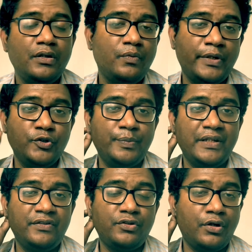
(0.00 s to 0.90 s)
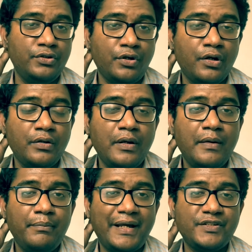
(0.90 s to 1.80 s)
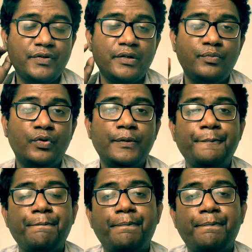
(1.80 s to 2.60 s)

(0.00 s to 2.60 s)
when you place it on your mastoid bone,